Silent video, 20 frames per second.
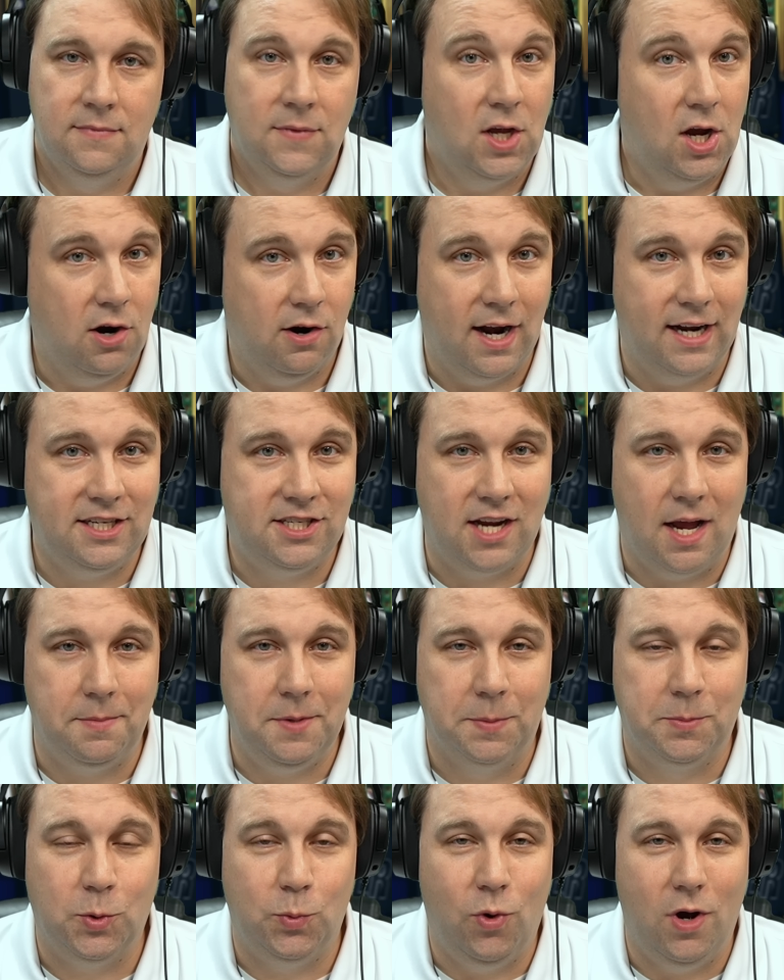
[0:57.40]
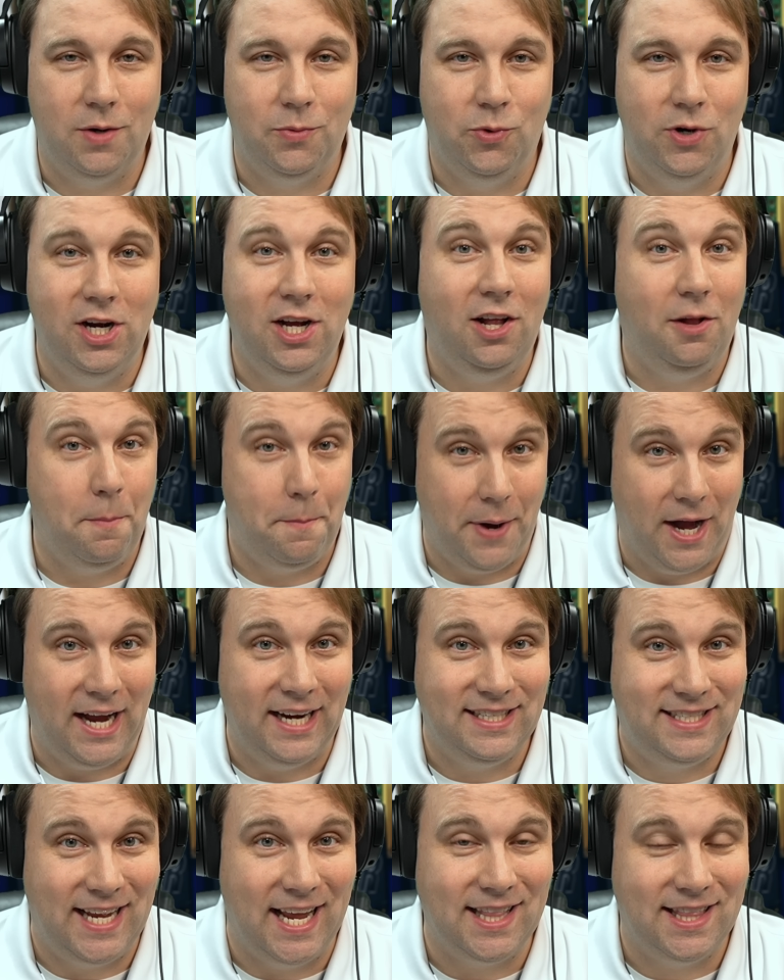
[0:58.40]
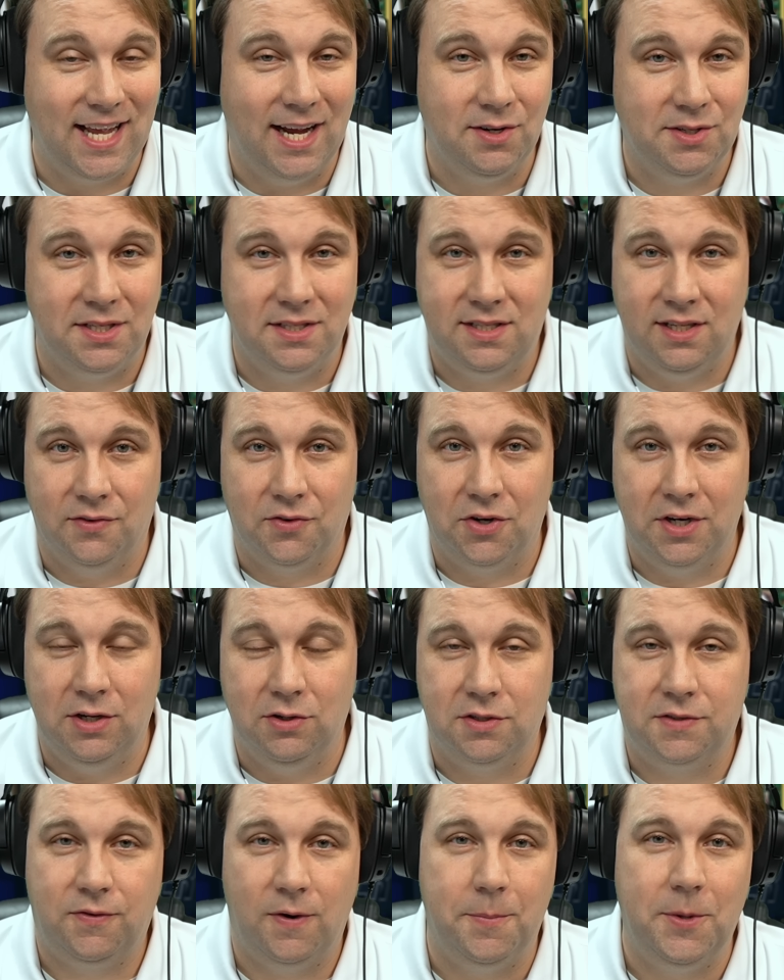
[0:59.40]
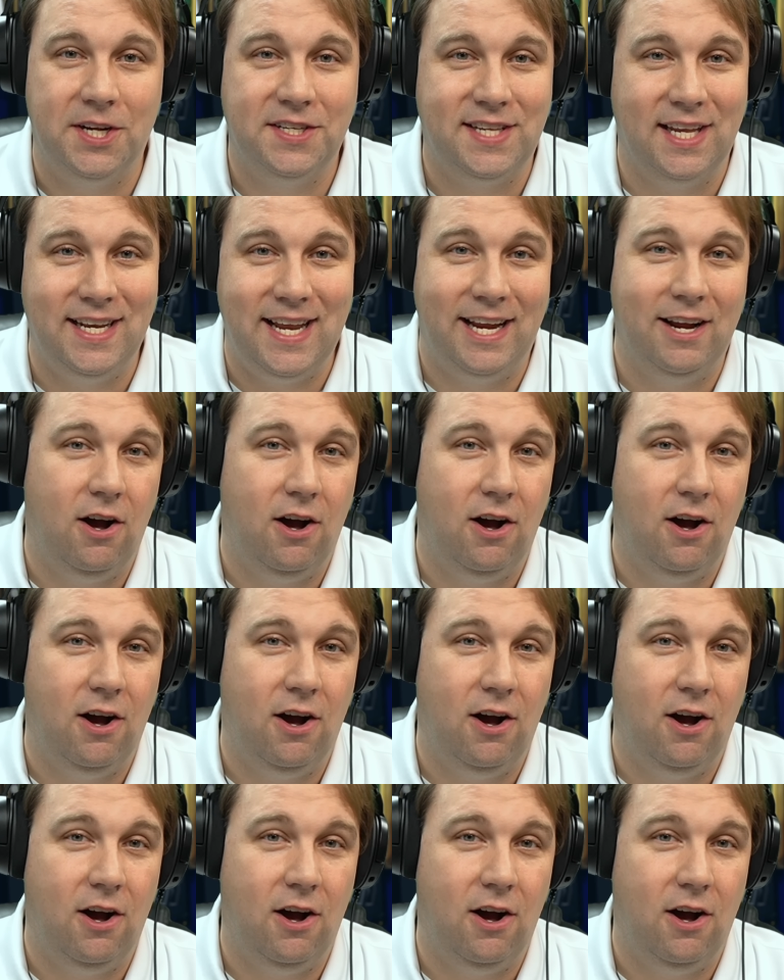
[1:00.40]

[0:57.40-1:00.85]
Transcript: All right, shop number one will buy 10,000 Silver Eagles from us, and they